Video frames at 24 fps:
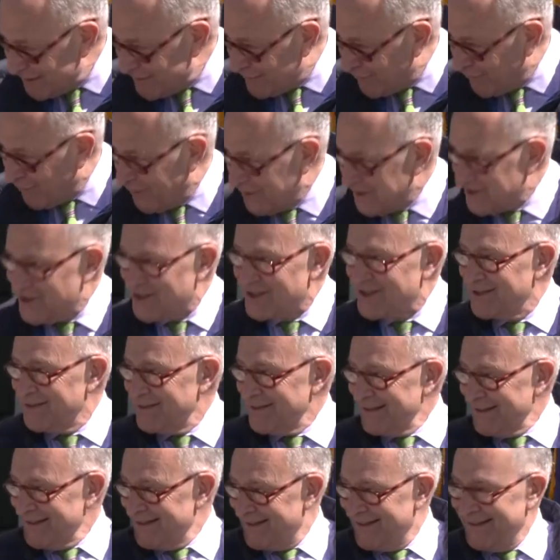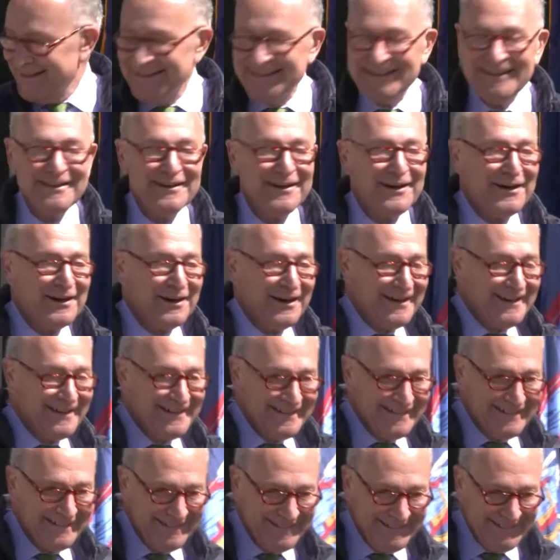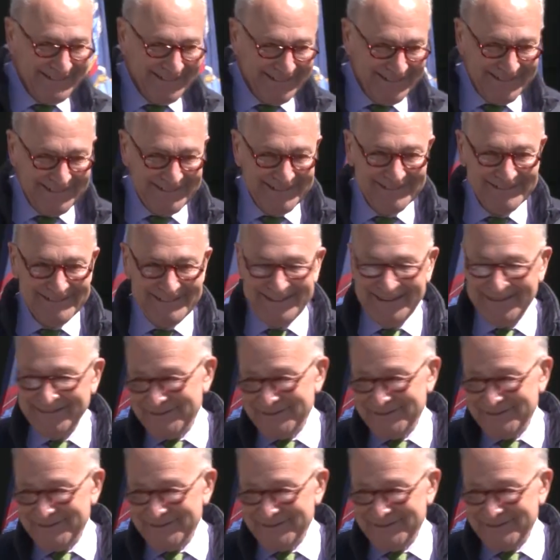voice. I